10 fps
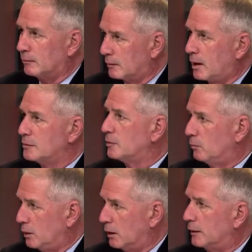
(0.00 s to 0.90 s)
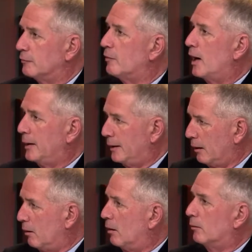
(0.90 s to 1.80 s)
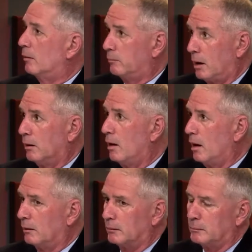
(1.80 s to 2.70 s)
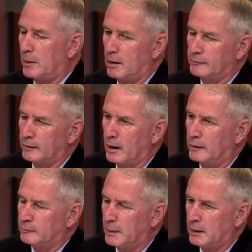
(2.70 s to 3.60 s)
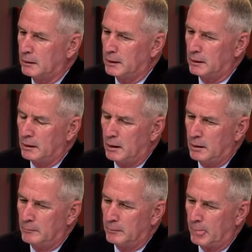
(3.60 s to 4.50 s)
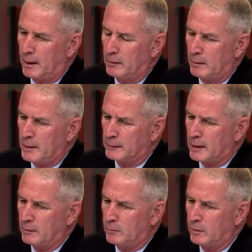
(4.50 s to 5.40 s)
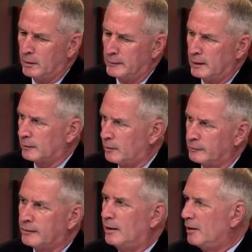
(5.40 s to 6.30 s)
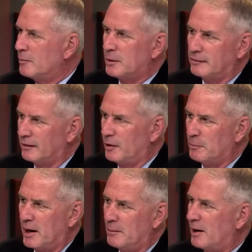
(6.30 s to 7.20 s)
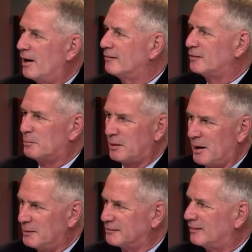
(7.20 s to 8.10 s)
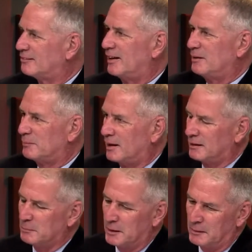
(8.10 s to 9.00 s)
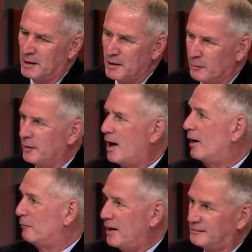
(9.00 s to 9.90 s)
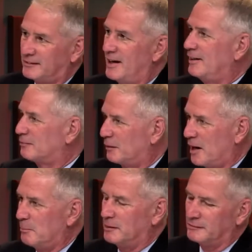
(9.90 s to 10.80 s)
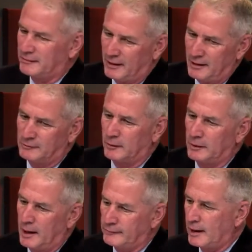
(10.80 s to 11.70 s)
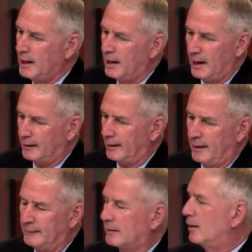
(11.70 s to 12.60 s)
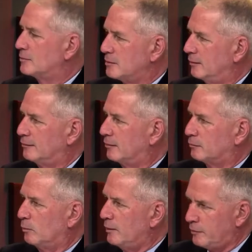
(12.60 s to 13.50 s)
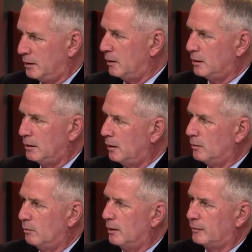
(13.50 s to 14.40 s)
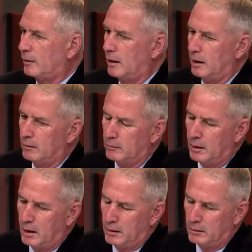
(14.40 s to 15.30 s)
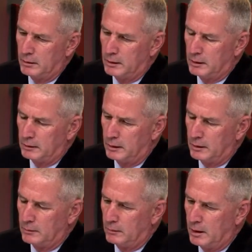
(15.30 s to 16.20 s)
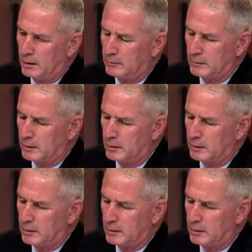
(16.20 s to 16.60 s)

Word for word: country really divided along, yes. Uh, along partisan lines mainly um, about that war. And then, of course, President Obama also promised the same thing to bring. Right. We're not red states, we're not blue states, or United States. And, and the country is just riven with, right. uh, uh, you know, uh,